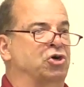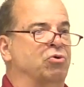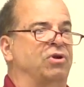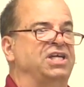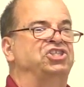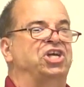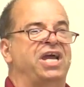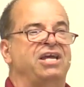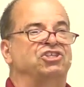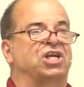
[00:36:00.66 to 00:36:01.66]
totally
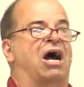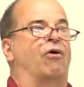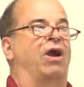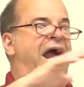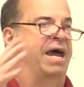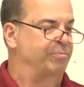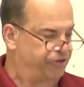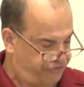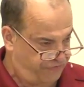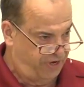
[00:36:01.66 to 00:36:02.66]
changed our
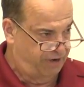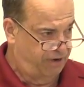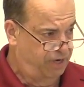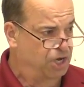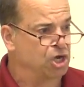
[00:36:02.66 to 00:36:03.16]
atmosphere,